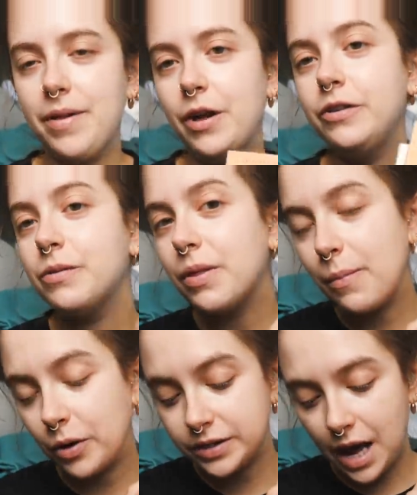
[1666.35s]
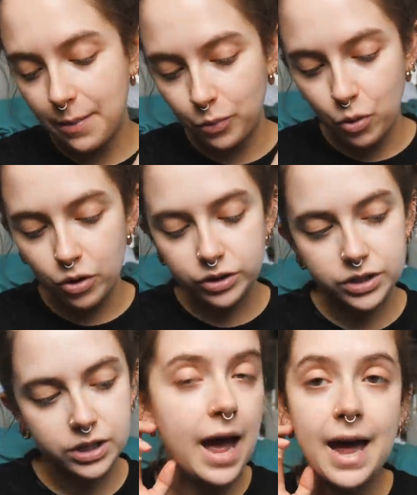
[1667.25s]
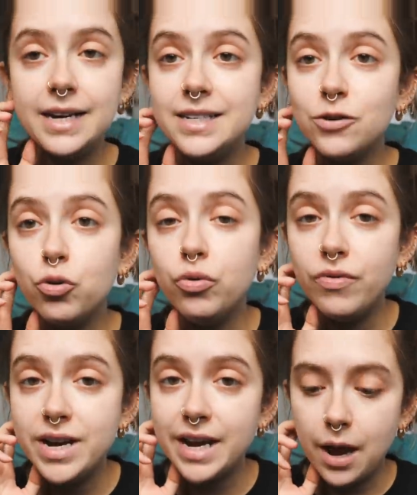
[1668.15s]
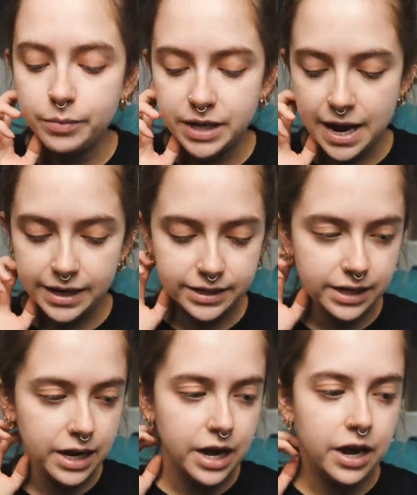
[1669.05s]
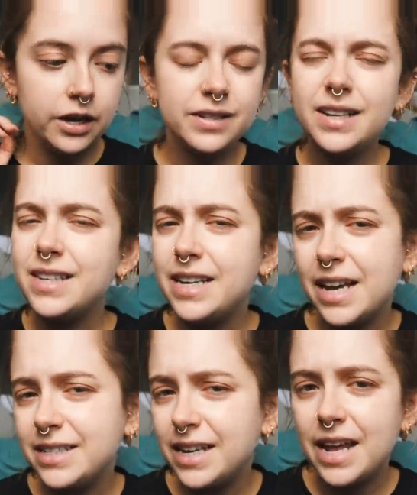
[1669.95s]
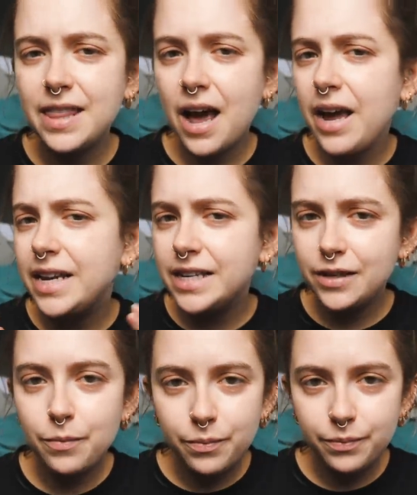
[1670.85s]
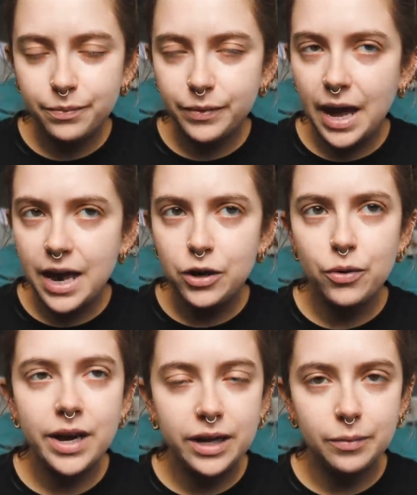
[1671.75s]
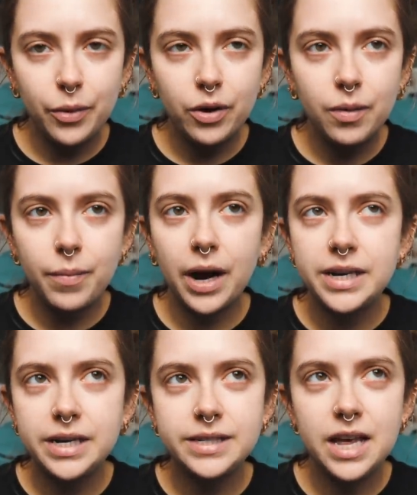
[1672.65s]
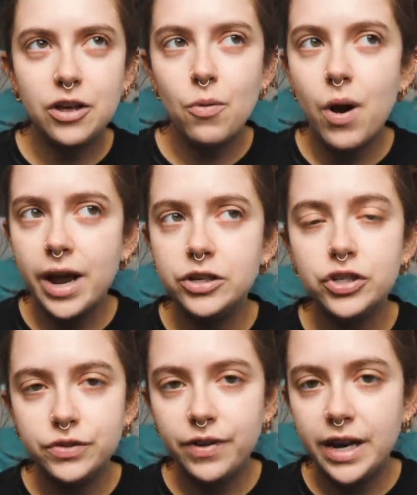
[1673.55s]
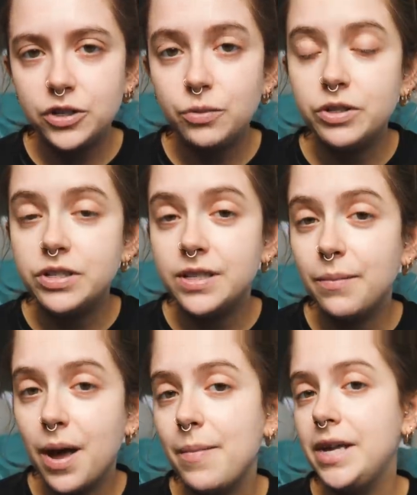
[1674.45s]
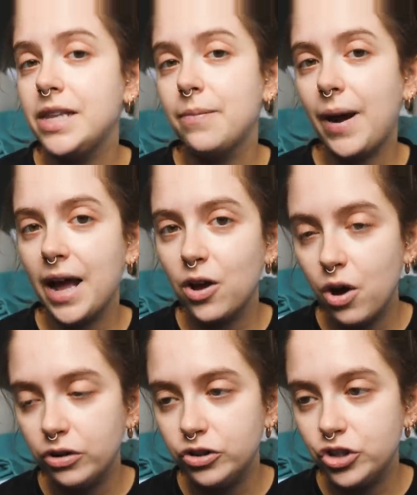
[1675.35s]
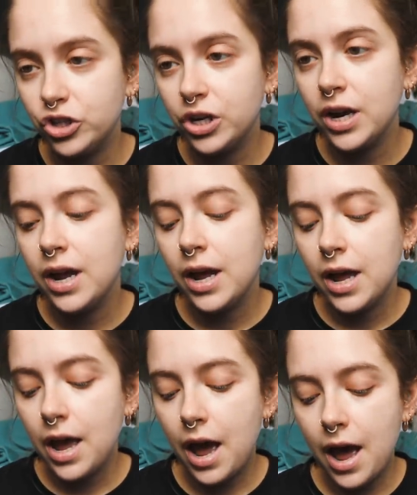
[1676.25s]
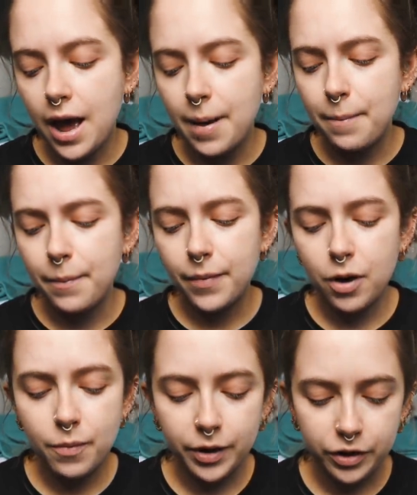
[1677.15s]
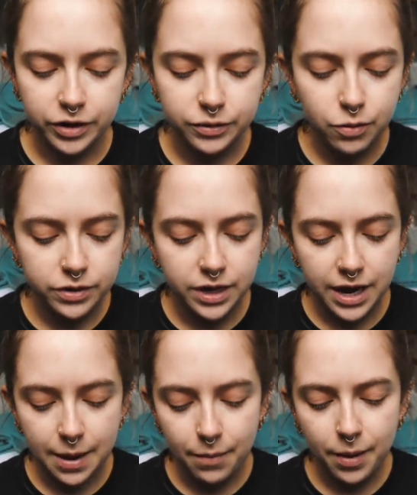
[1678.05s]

But those were the books that I bought. And, oh, reading update. Because I said yesterday that I needed get a new Kindle book, but I didn't tell you what I just finished, which is The Mermaid and the Black Conch. Um, oh my goodness, what's her name?